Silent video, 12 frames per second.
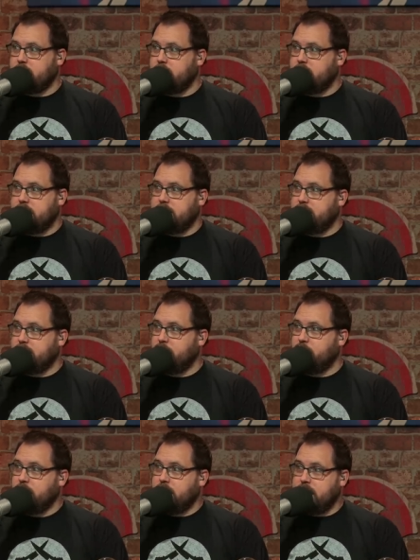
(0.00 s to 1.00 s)
you
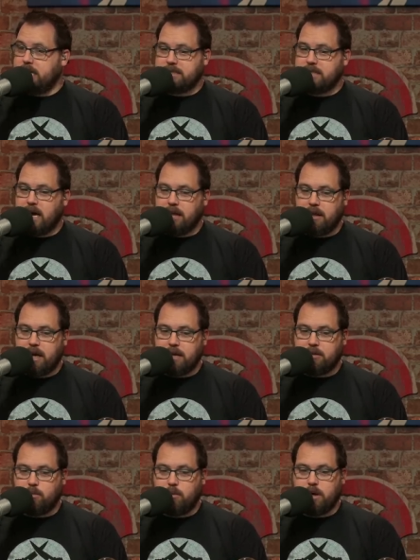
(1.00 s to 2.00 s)
know, it's not
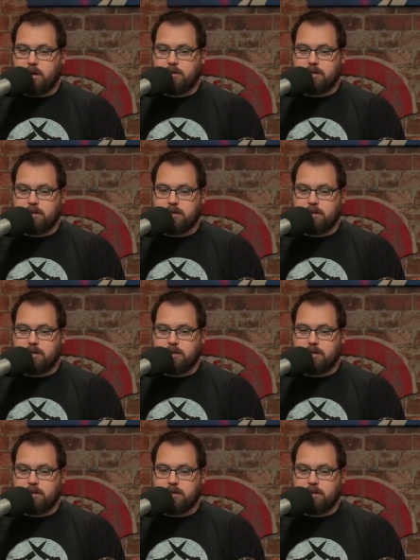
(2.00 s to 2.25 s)
like where